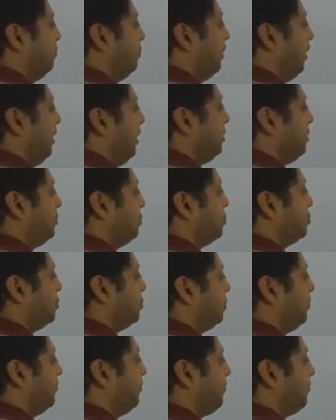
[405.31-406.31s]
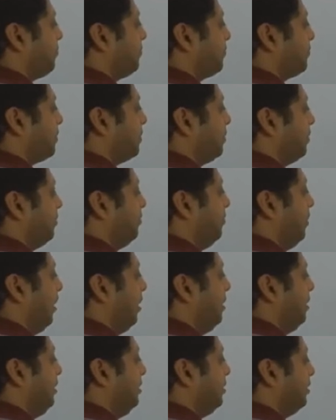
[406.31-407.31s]
H
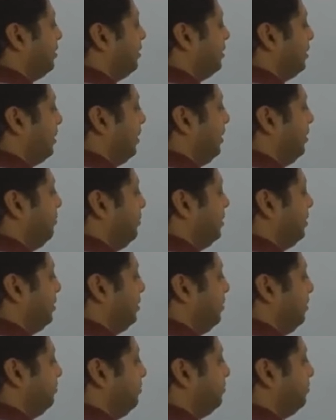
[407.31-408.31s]
by kBT.